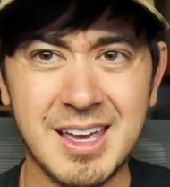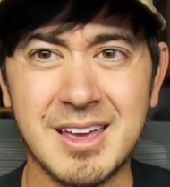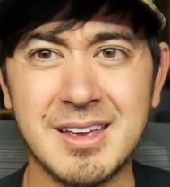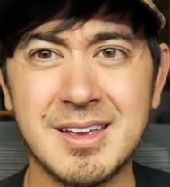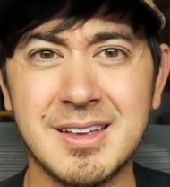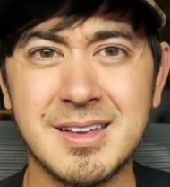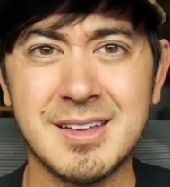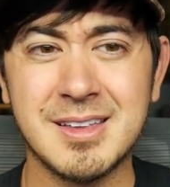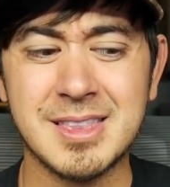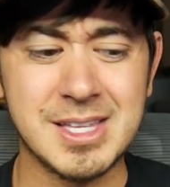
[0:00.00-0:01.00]
yeah,
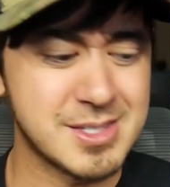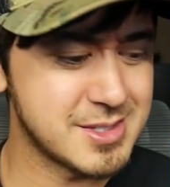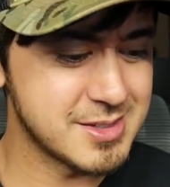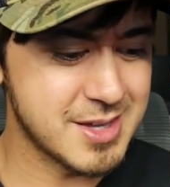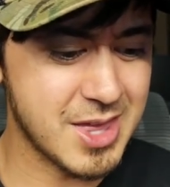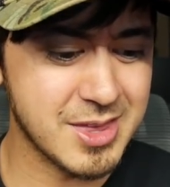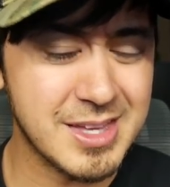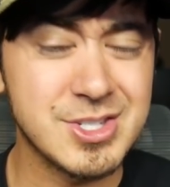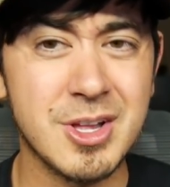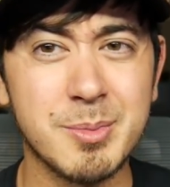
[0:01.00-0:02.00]
that's I think
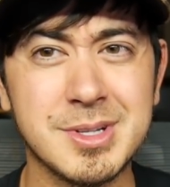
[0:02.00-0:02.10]
that's all I'm